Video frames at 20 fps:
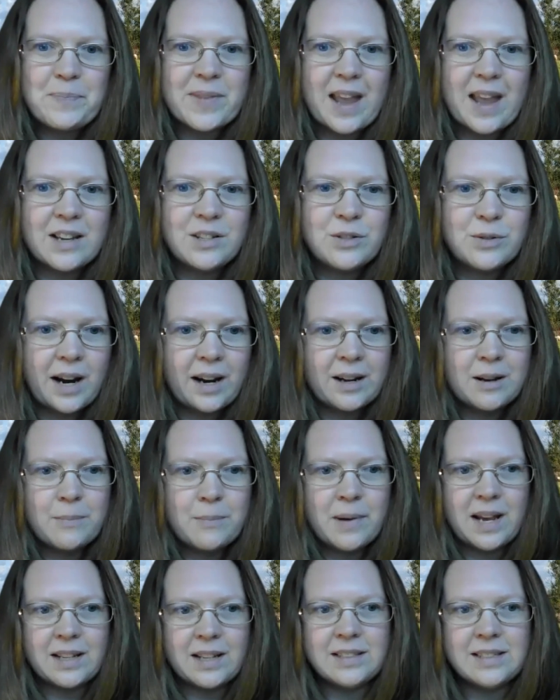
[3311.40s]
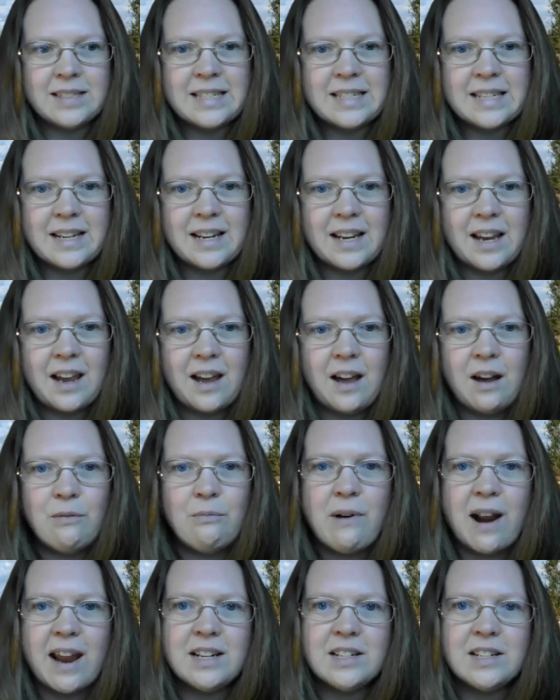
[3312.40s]
I'd recommend
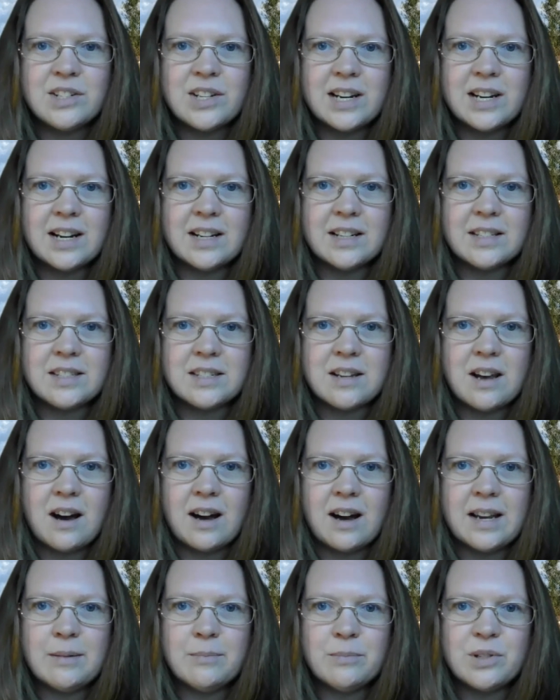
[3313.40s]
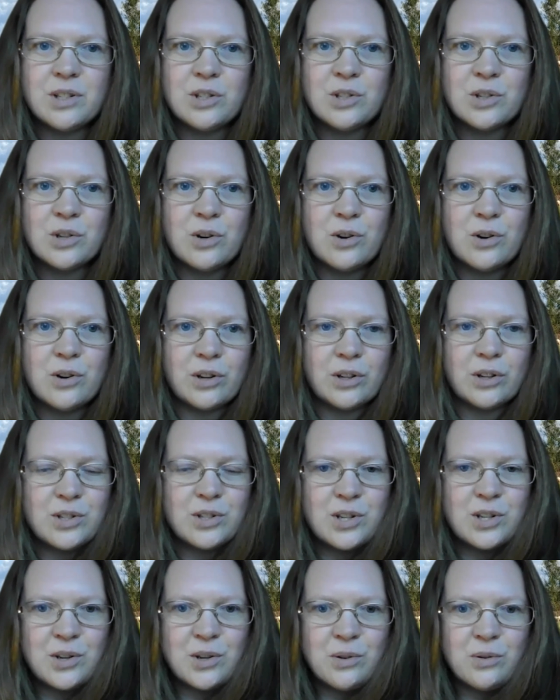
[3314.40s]
arranging a time to talk
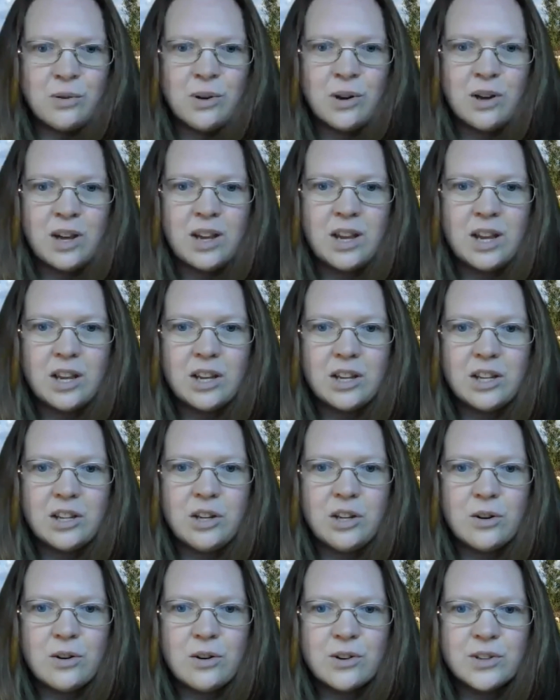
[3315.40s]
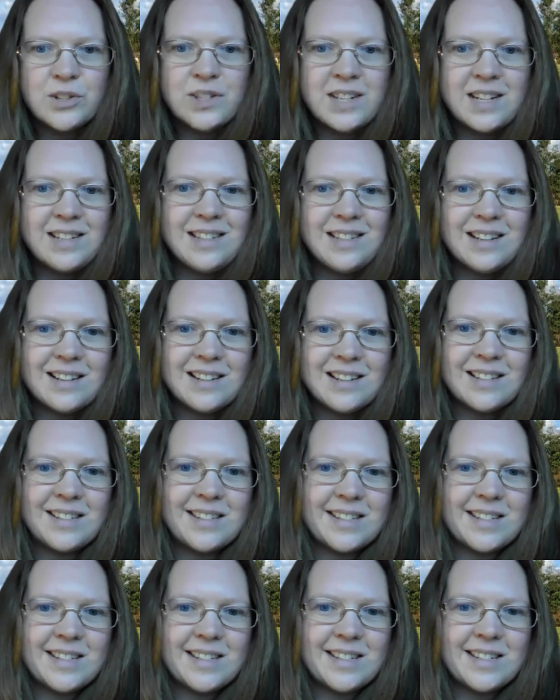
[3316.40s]
to your senior
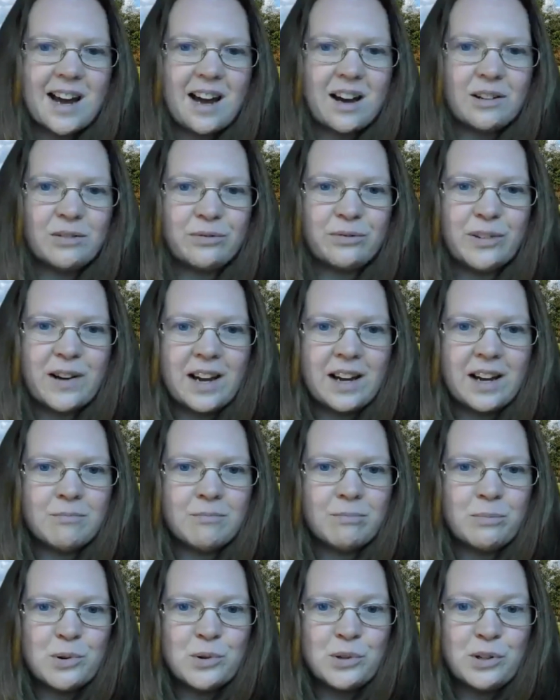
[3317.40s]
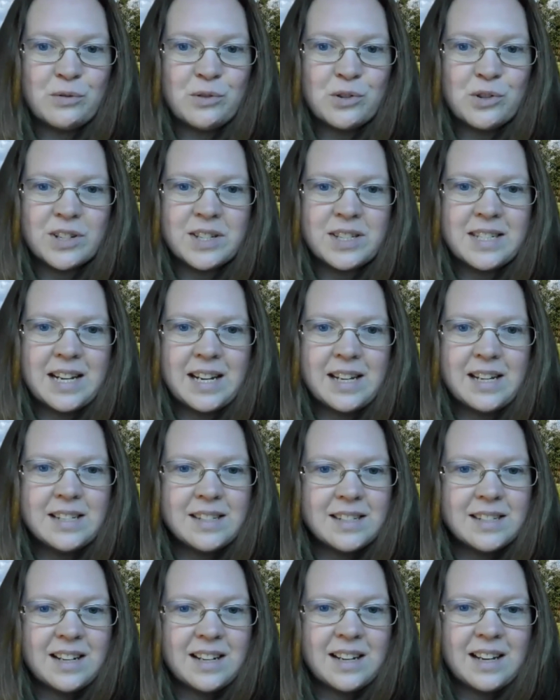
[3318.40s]
staff and board of trustees
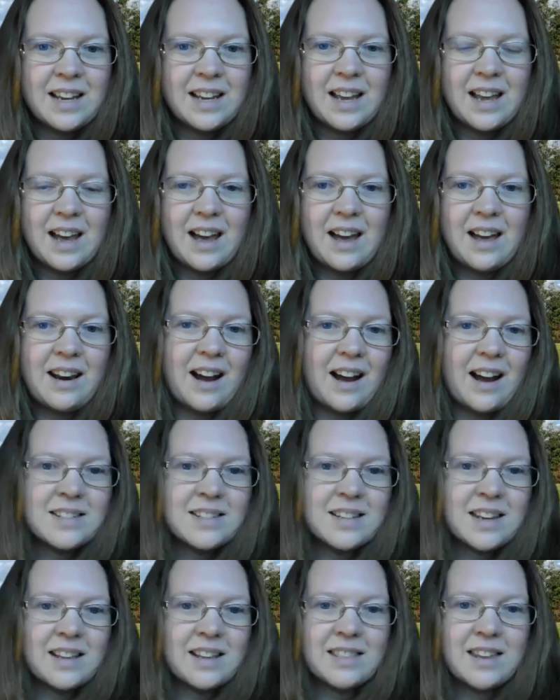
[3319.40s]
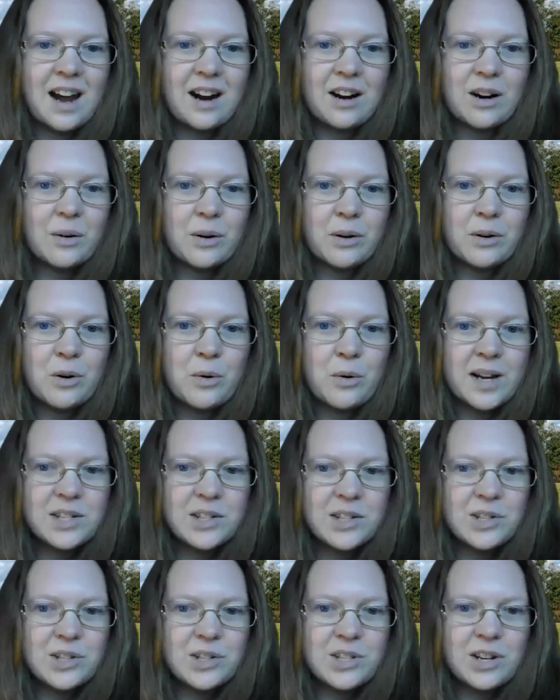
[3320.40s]
and asking that
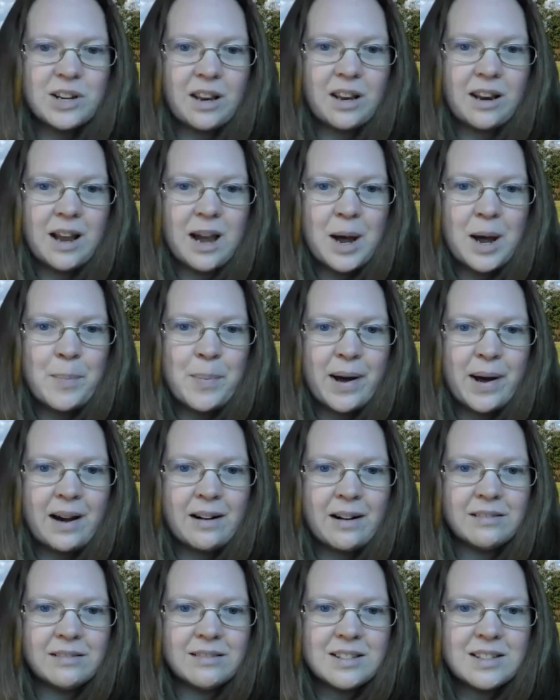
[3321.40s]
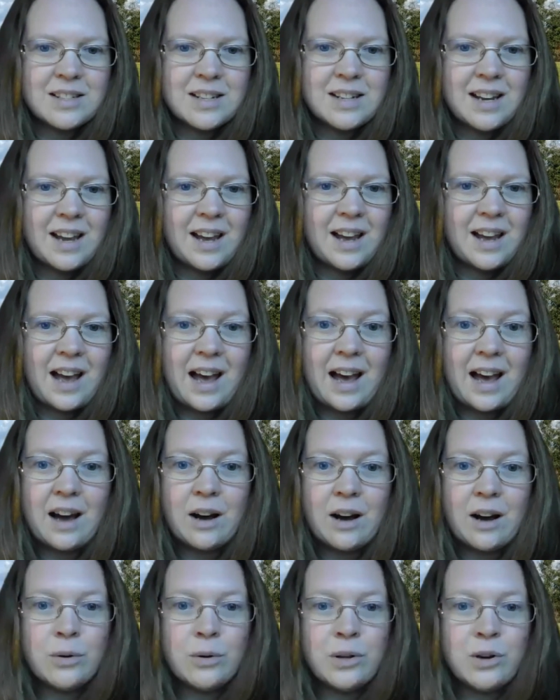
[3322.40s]
question about
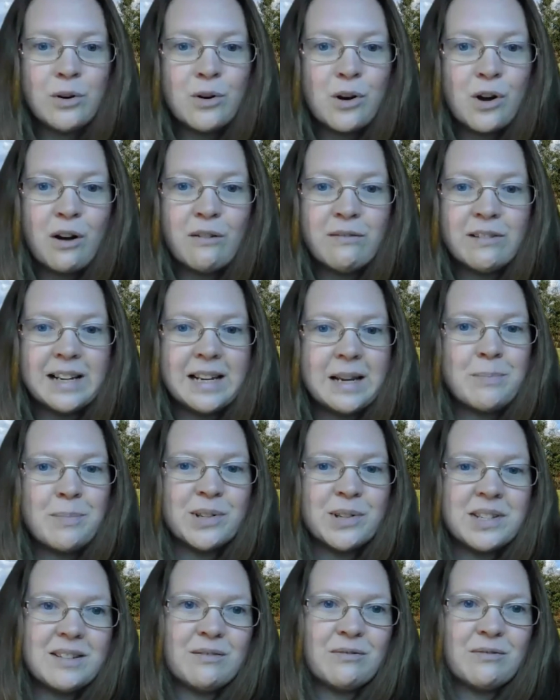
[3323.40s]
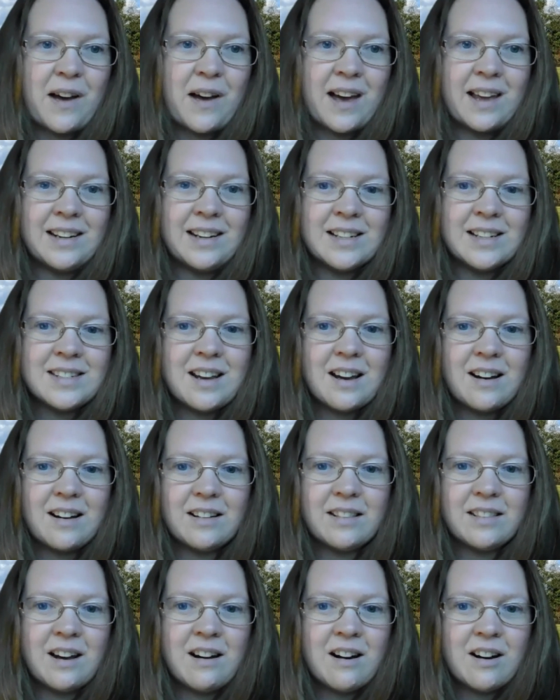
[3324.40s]
how you're currently putting fairness at
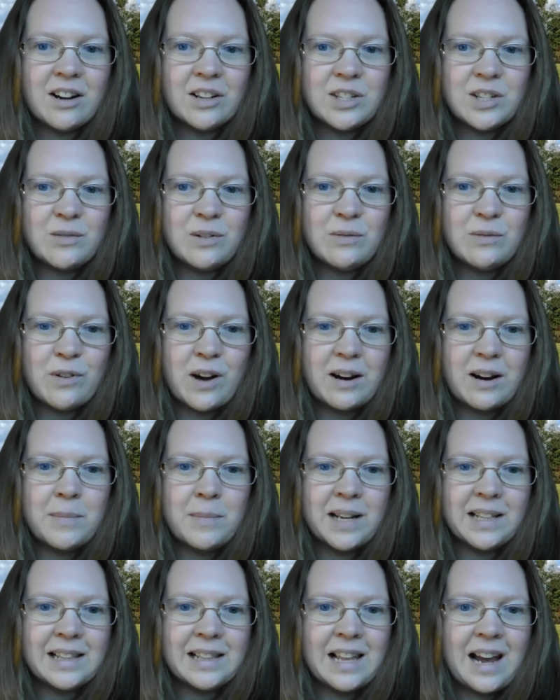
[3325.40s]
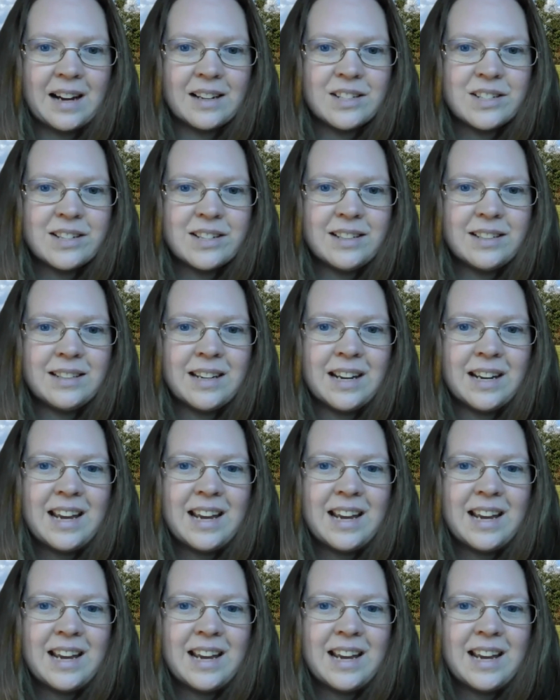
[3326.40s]
the heart of environmental action,